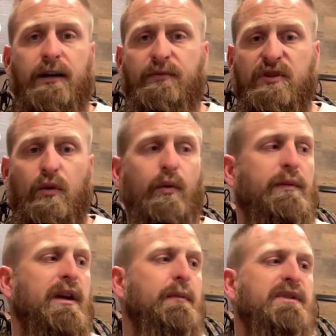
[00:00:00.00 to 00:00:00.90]
so we'll
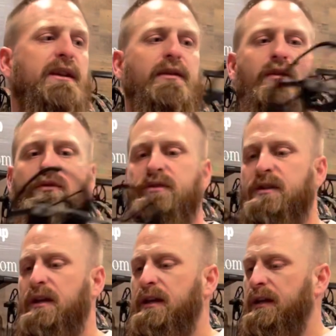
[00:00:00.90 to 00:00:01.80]
be updating those
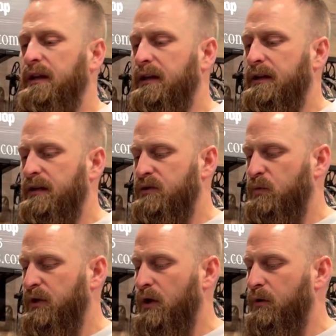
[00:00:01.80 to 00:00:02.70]
as we
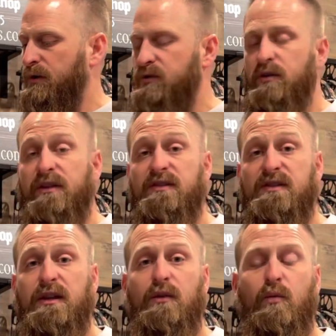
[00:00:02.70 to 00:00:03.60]
go, and so you can
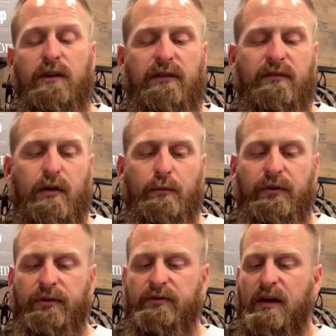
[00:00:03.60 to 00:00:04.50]
see when the
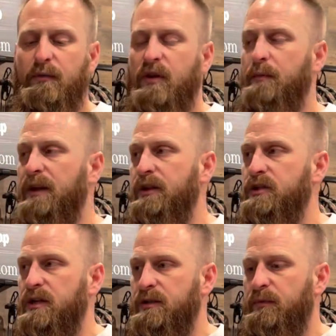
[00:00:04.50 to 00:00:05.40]
availability time to come in and
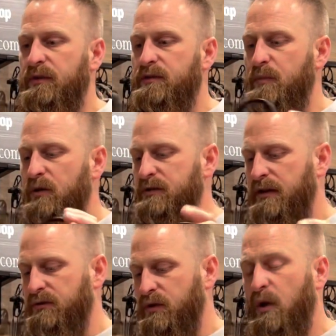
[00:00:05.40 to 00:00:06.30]
check some of these bows
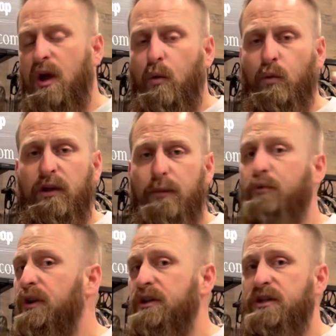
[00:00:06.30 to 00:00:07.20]
out. So really
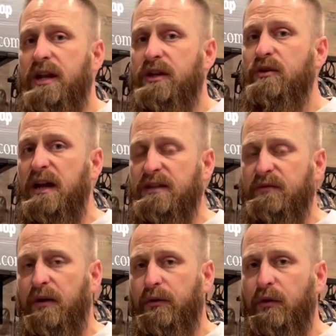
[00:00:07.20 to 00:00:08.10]
appreciate you guys
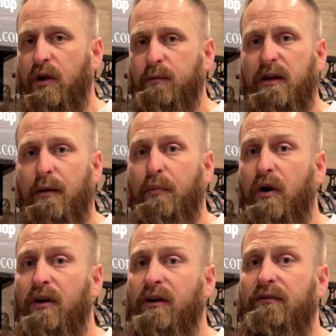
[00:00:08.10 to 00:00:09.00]
following along, being a
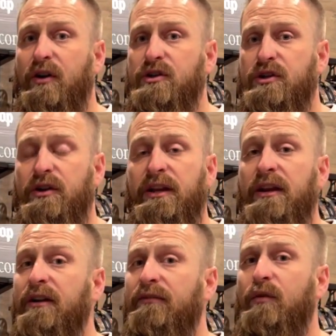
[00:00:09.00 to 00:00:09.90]
part of our journey
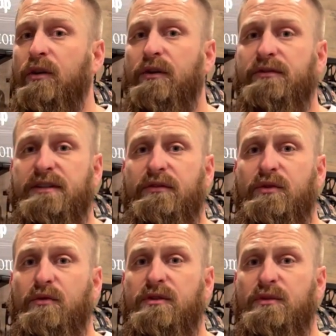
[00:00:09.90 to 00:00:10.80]
here at 4 Arrows
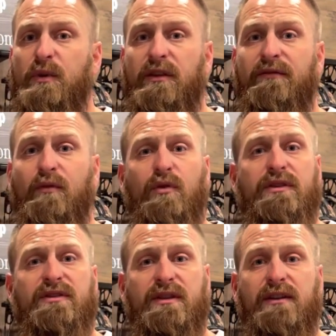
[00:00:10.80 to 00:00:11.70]
Outdoors, and we look forward
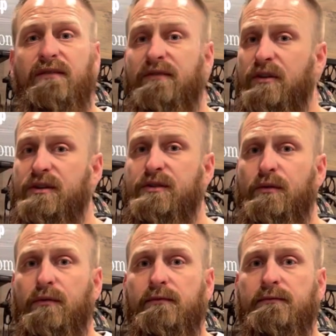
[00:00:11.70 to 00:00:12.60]
to seeing you very soon.